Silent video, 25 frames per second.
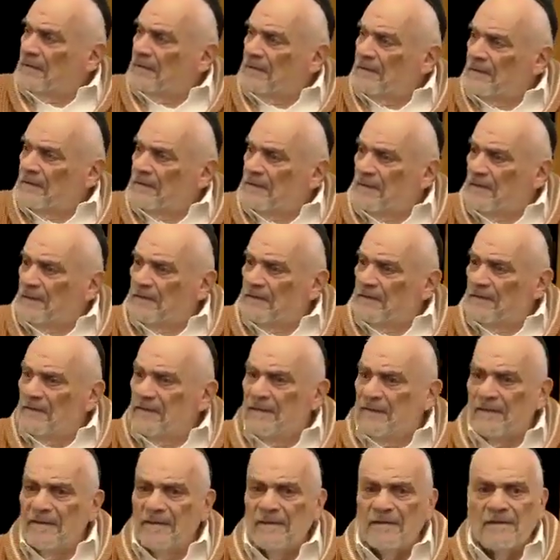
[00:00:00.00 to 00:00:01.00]
And
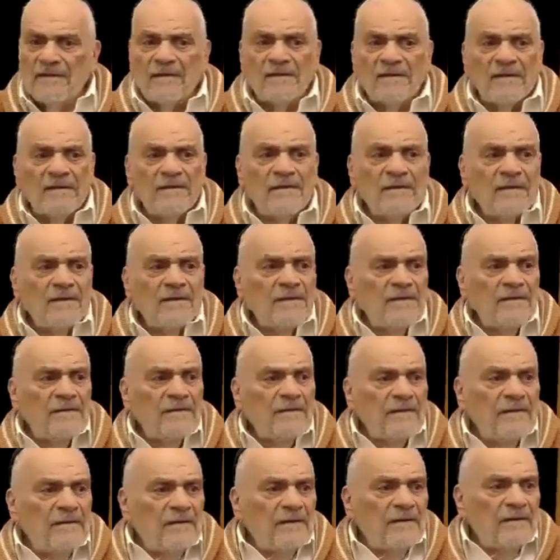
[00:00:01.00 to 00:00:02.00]
the
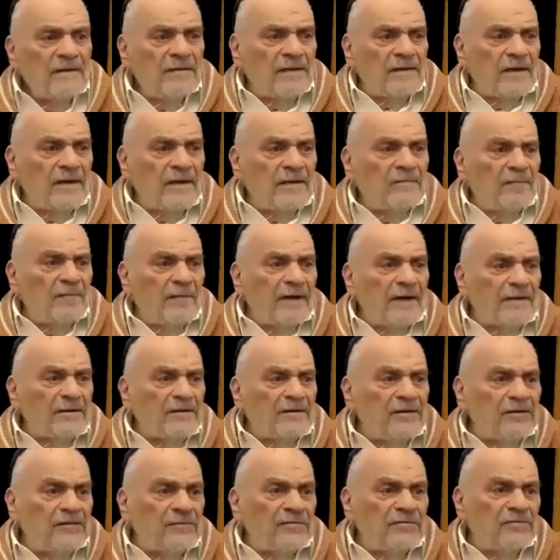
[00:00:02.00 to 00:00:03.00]
10
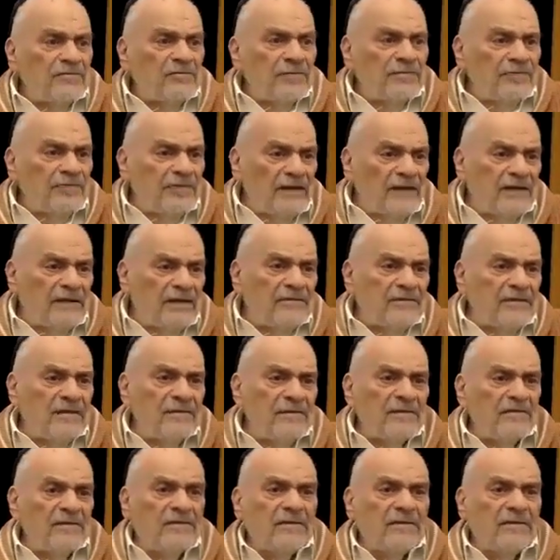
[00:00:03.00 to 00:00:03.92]
Makos reflected.